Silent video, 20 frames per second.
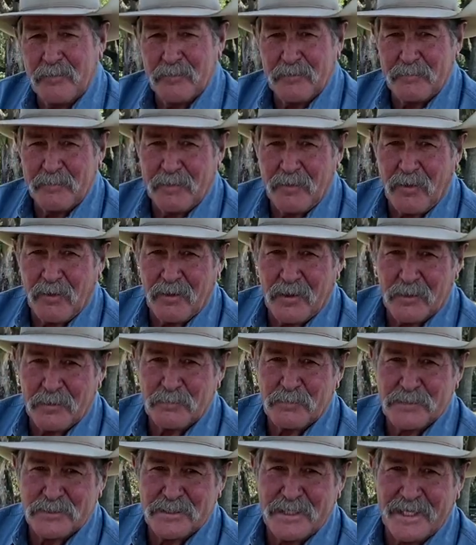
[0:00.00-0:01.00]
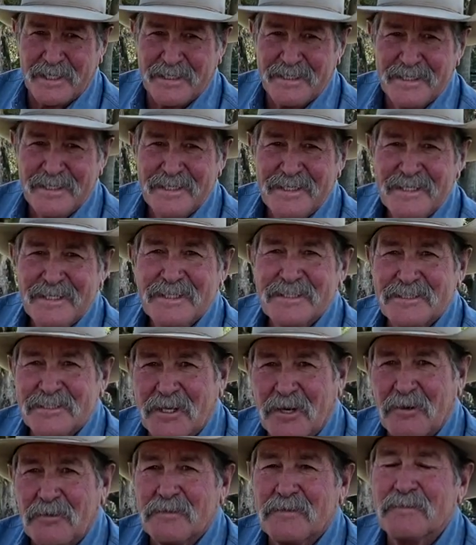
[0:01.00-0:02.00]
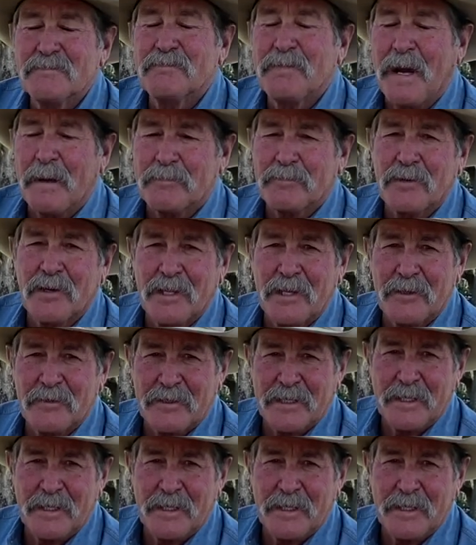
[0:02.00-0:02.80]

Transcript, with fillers: with me all 100%. So Pat Parelli here,